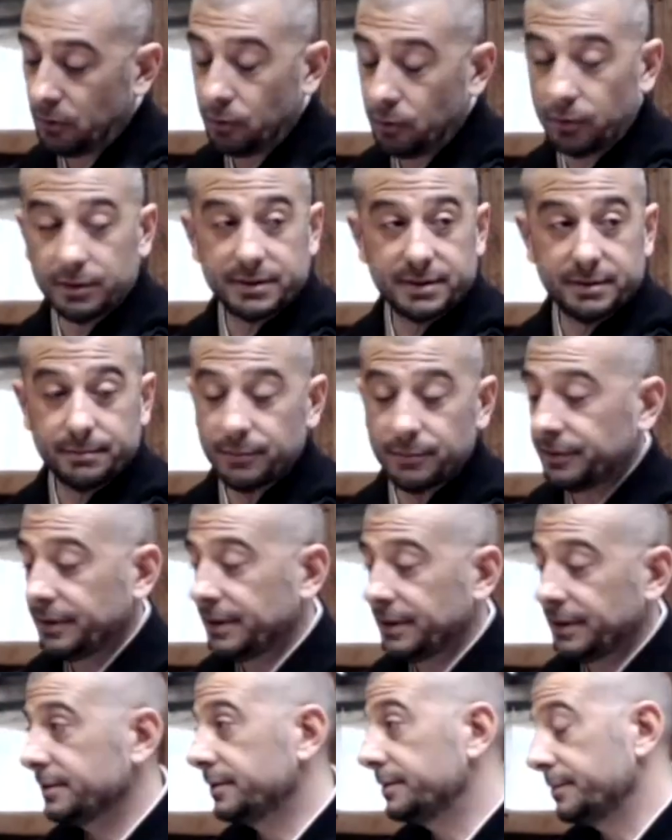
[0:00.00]
or a similar
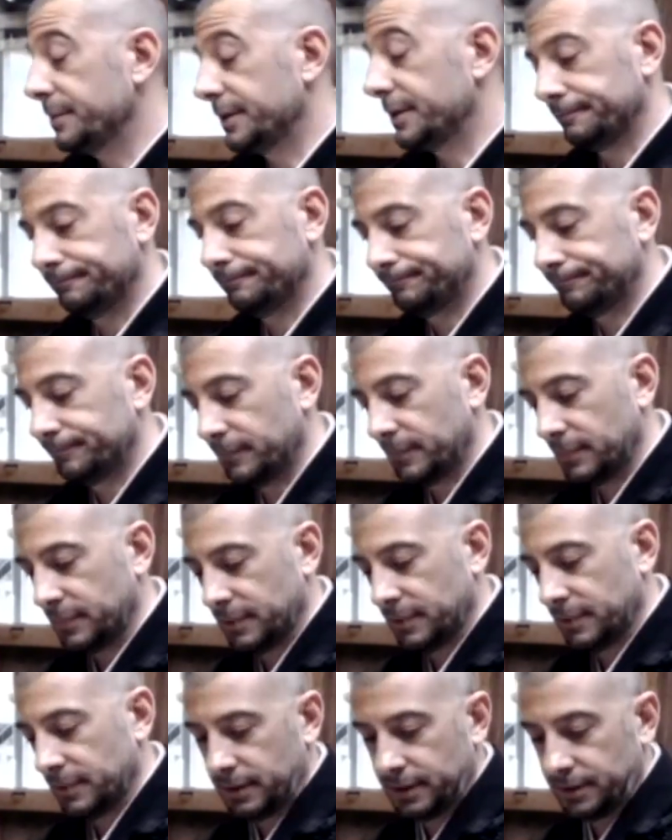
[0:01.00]
answer to me.
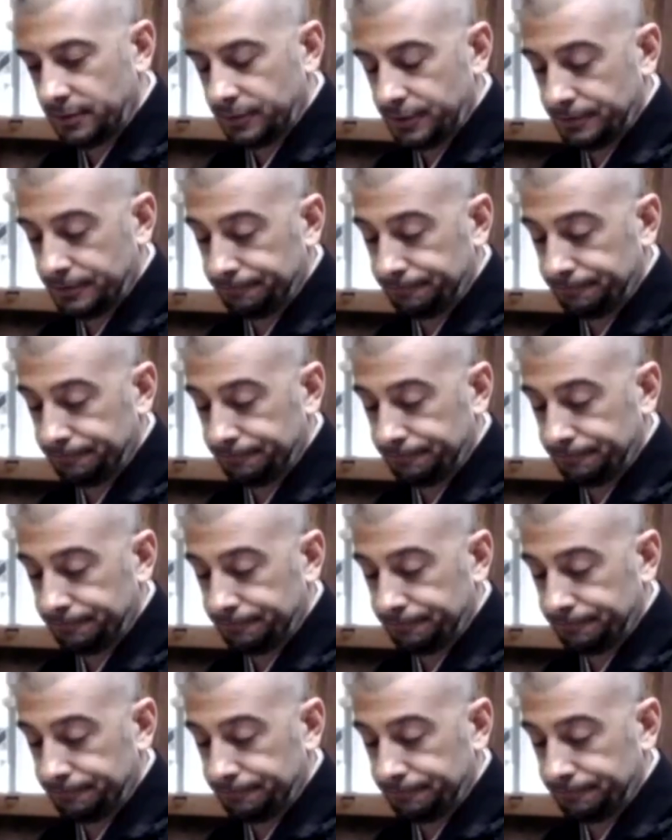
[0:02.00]
I don't